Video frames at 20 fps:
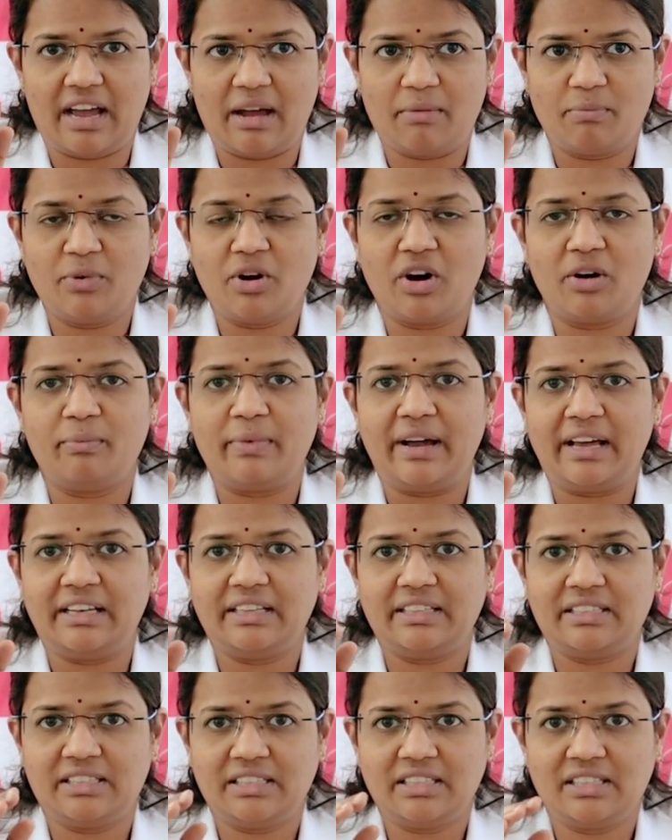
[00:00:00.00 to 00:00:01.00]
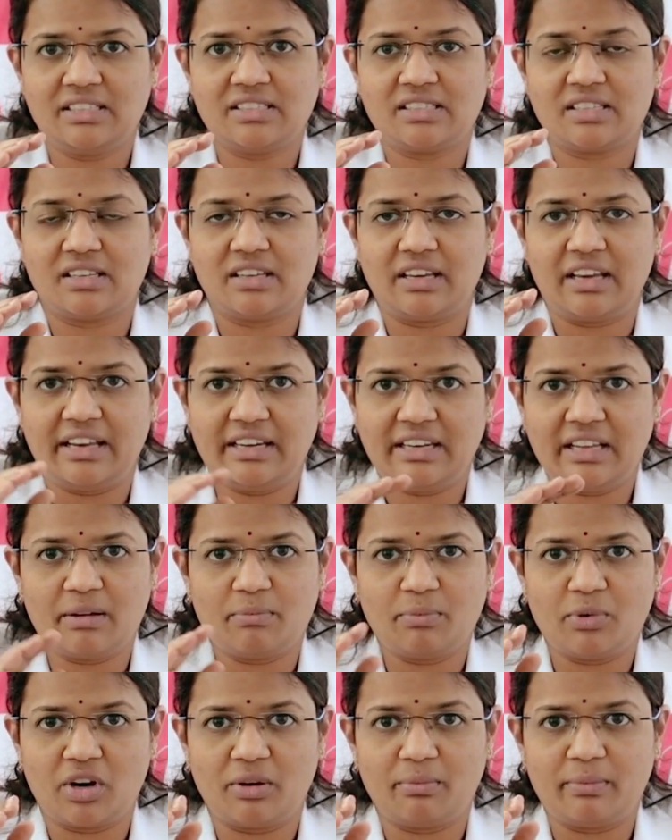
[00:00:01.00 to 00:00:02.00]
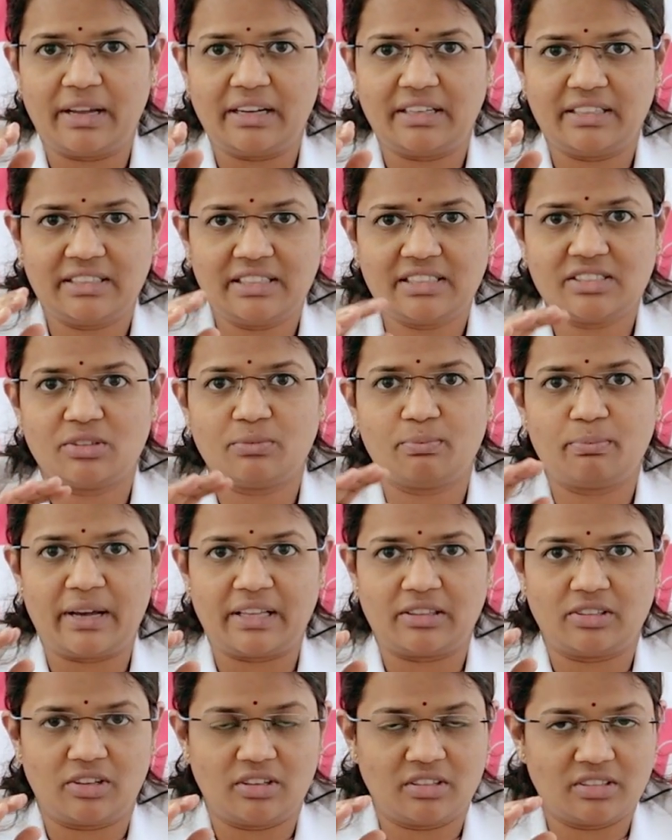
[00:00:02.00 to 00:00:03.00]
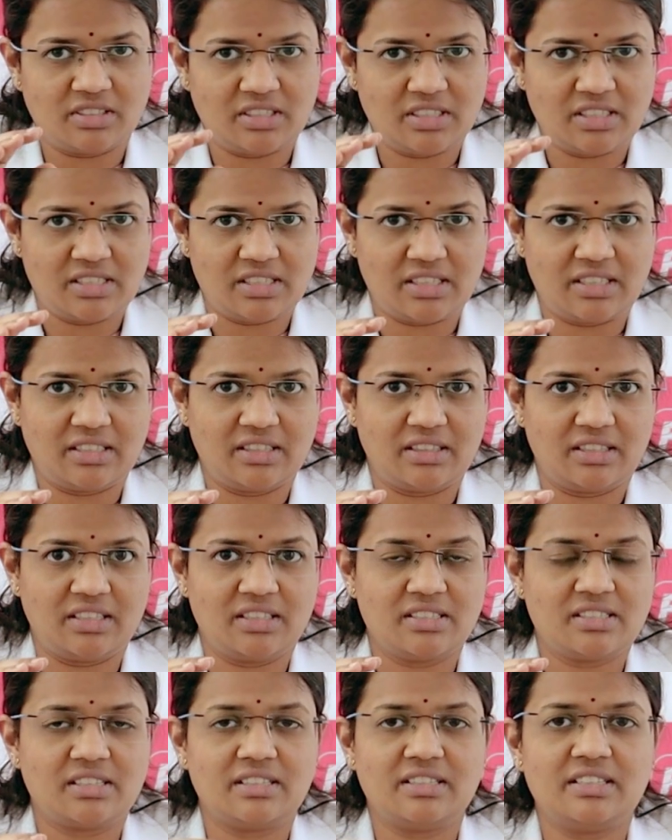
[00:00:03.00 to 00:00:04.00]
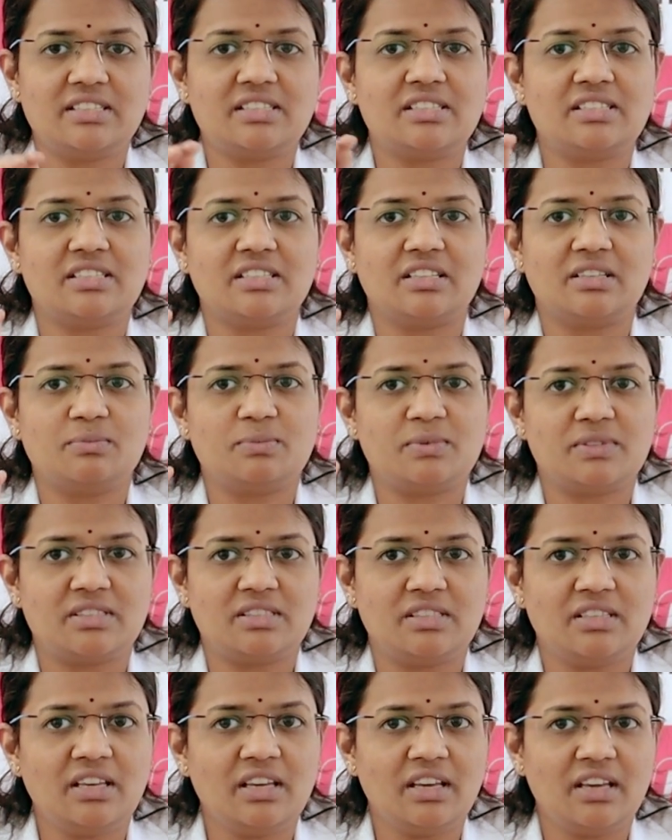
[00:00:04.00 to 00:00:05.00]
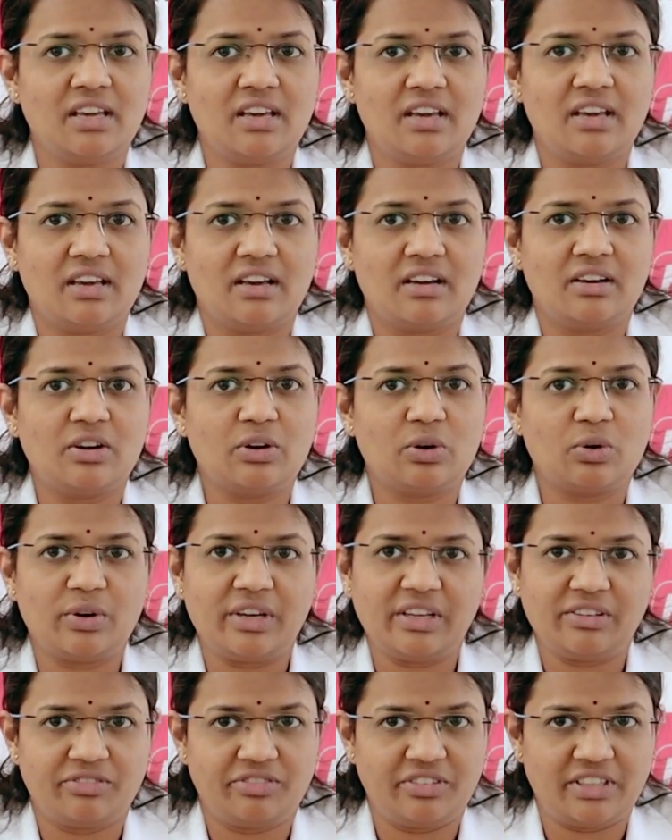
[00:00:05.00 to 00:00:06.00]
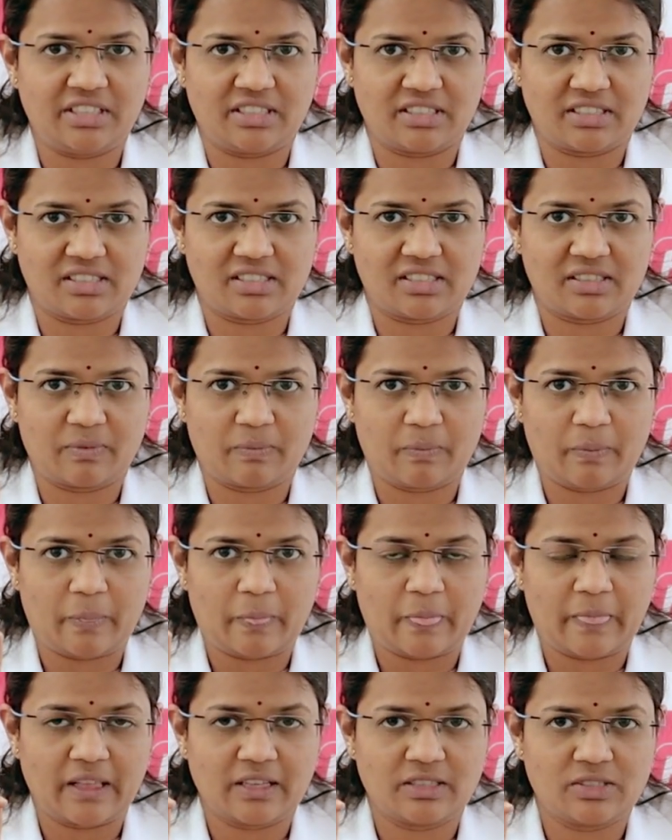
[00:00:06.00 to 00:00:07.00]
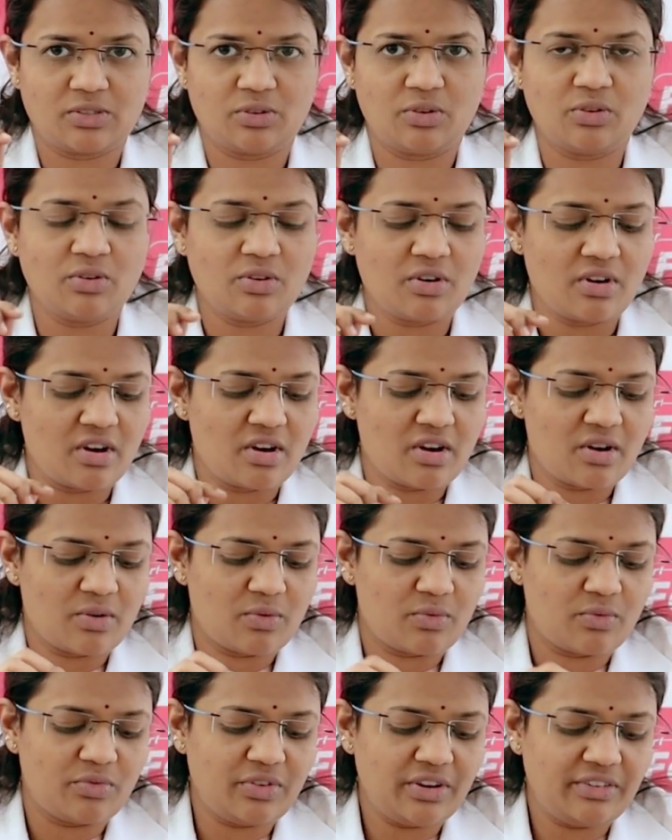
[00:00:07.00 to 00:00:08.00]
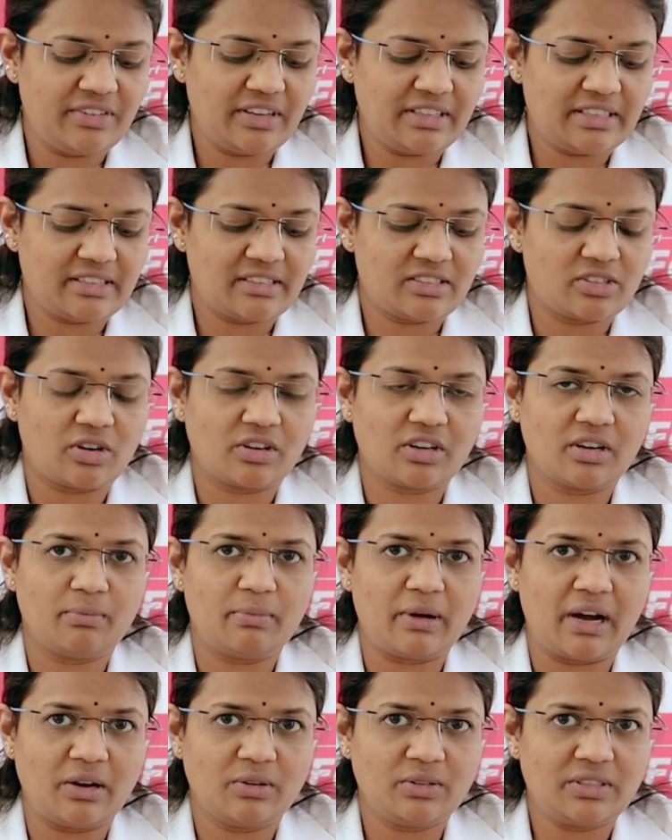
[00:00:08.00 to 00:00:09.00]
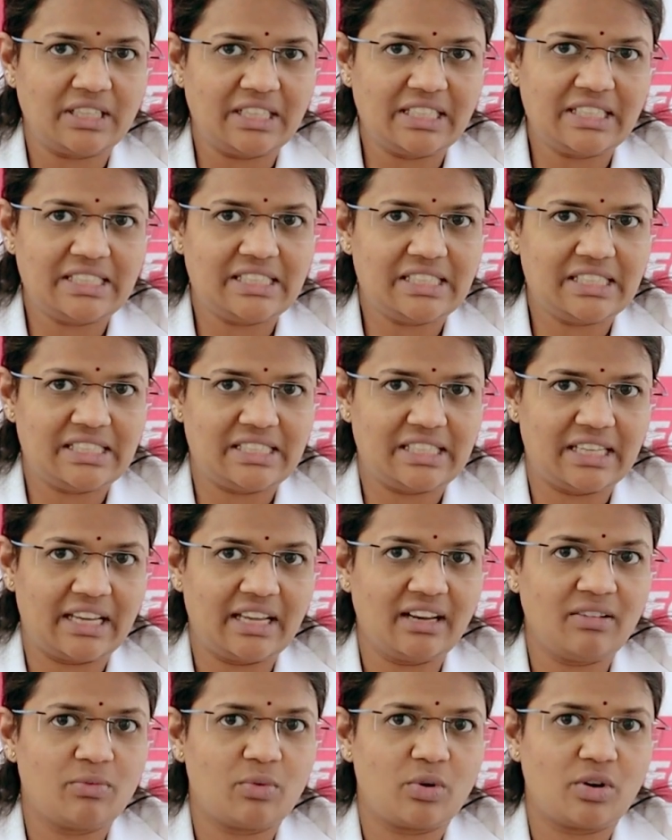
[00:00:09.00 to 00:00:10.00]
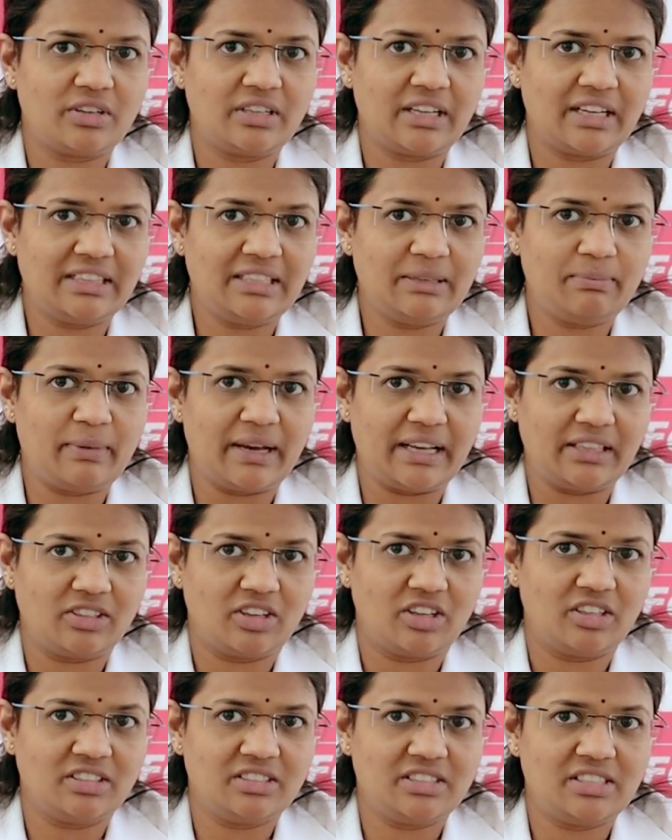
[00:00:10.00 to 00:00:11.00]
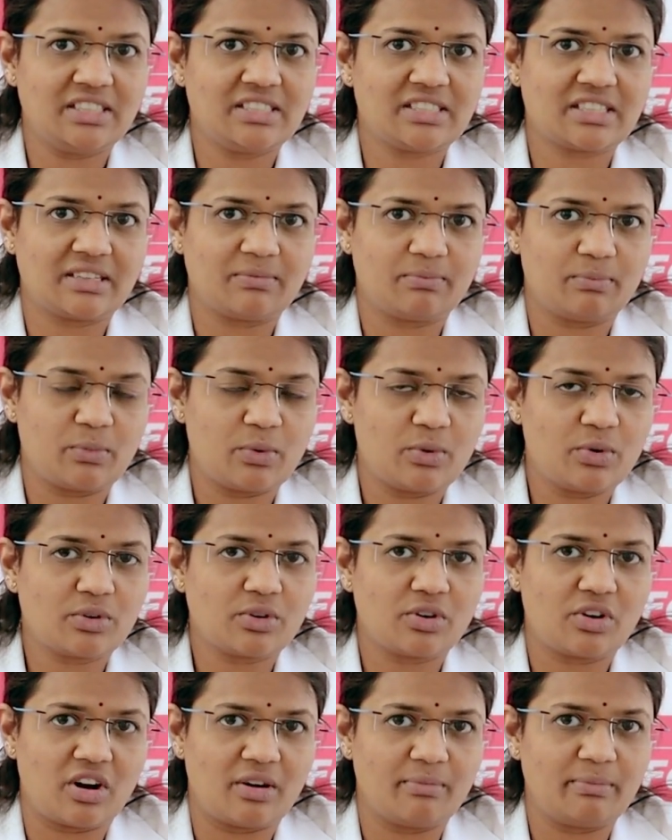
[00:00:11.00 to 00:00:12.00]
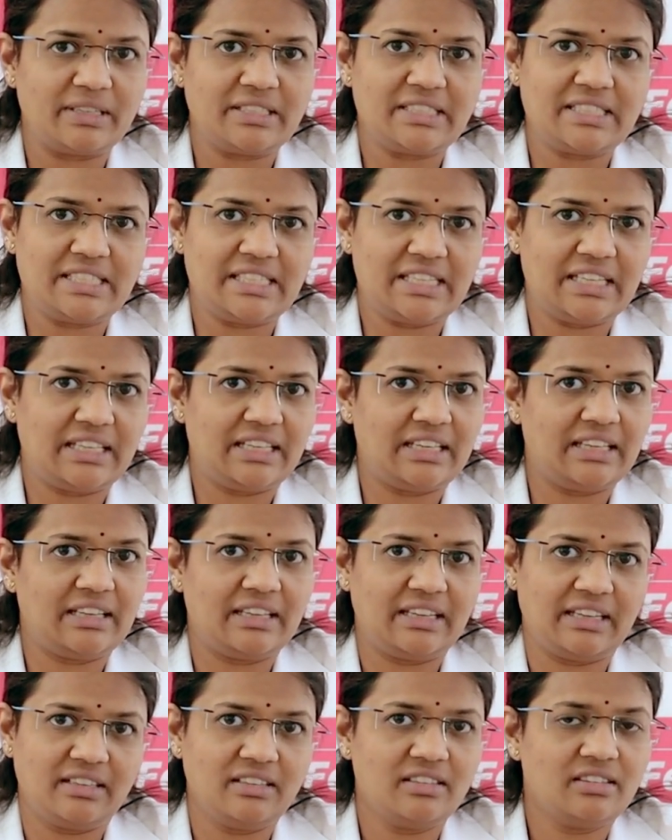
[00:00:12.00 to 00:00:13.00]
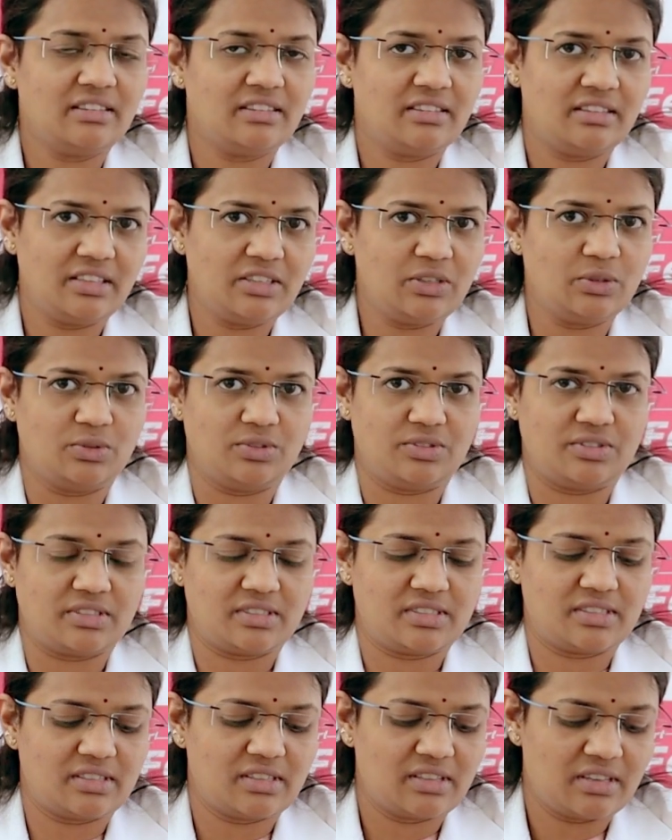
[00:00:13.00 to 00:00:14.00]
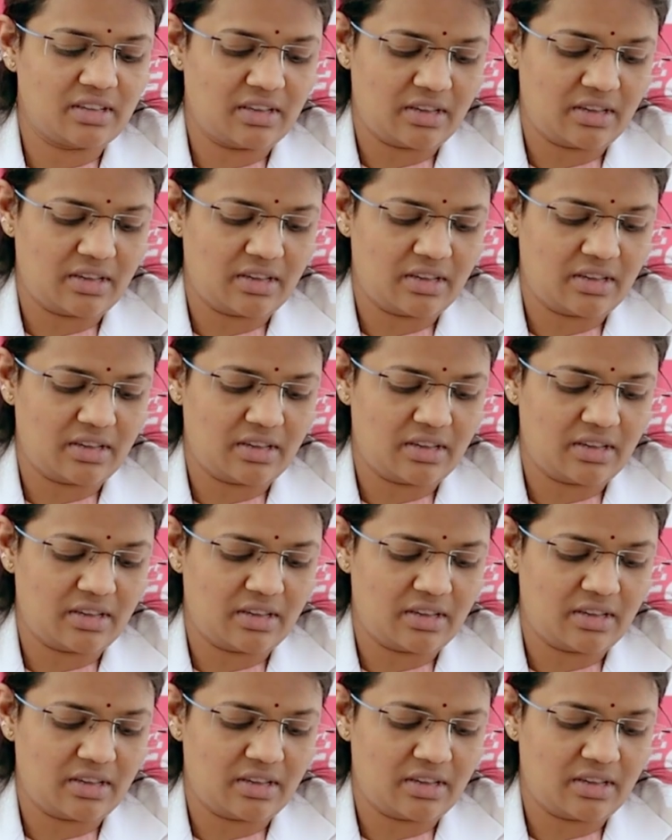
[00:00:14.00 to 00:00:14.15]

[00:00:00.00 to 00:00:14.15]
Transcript: abnormalities, any abnormalities and pathologies in this disturbs the growing fetus. So we will talk about in detail what are the pathologies more common seen in the uterus.